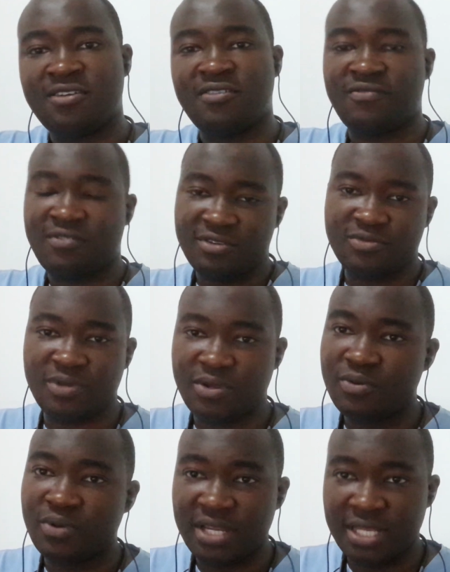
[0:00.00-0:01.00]
Of course, we
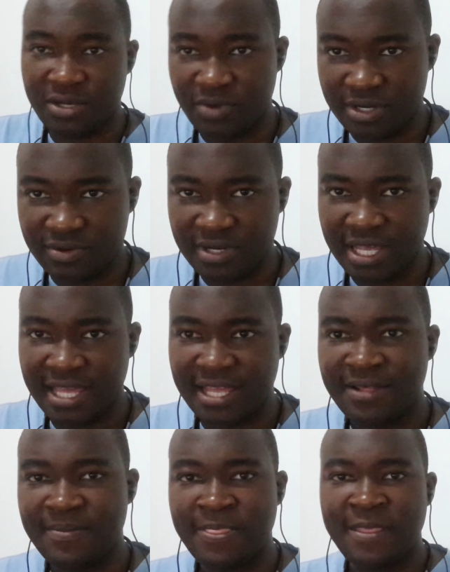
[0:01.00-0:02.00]
don't want anyone to die.
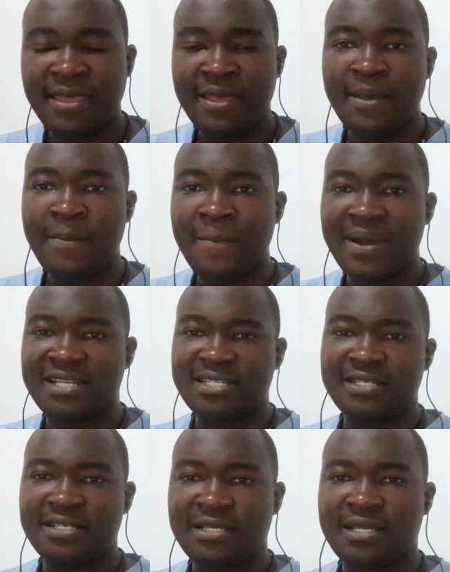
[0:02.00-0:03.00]

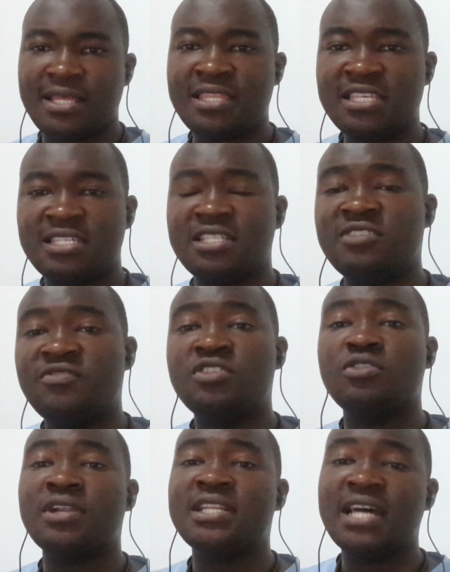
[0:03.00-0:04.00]
But this
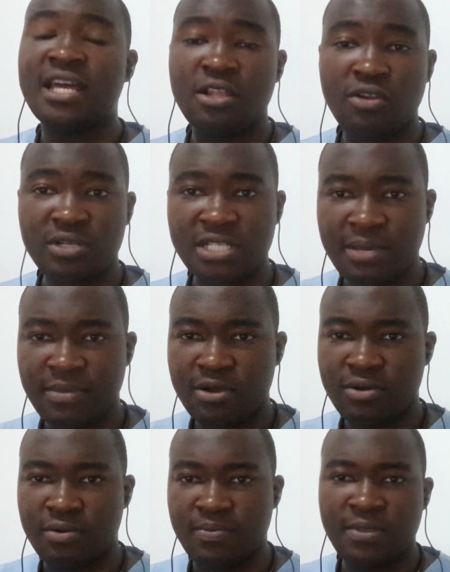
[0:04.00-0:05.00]
individual retired a long time
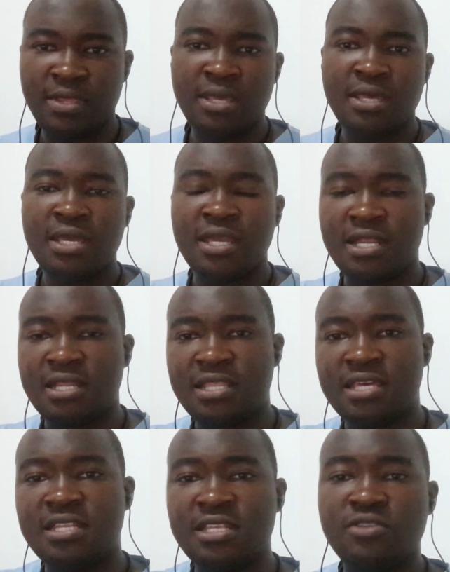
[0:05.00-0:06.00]
ago, and
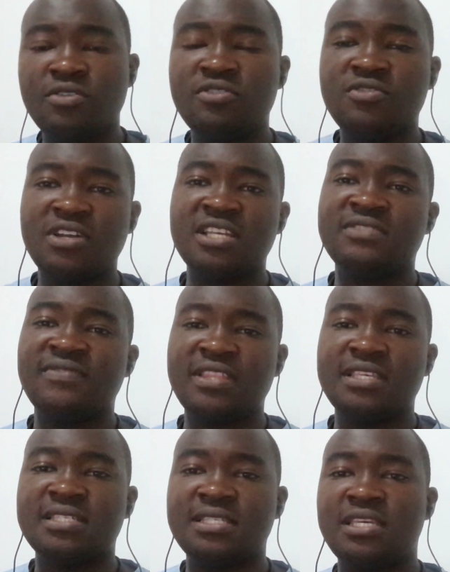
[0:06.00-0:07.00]
they did not transfer
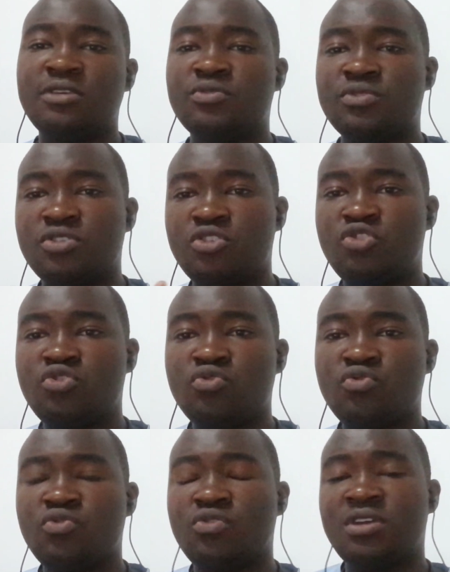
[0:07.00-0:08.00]
these skills
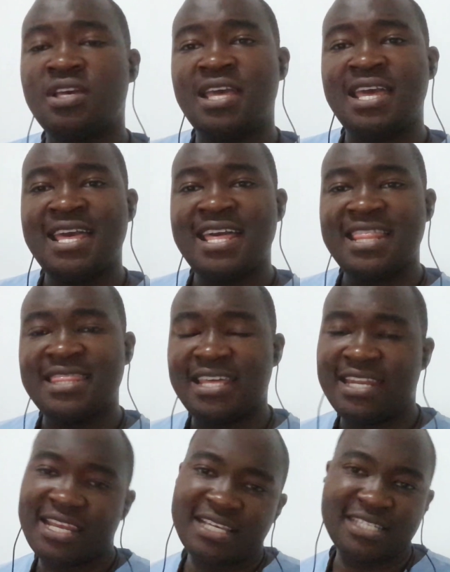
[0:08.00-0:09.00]
to
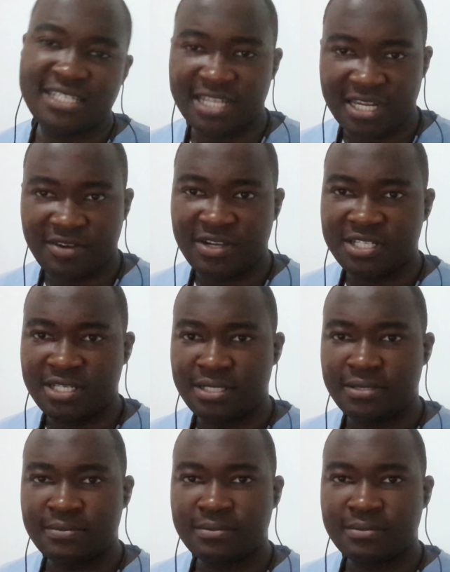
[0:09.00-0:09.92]
the next generation.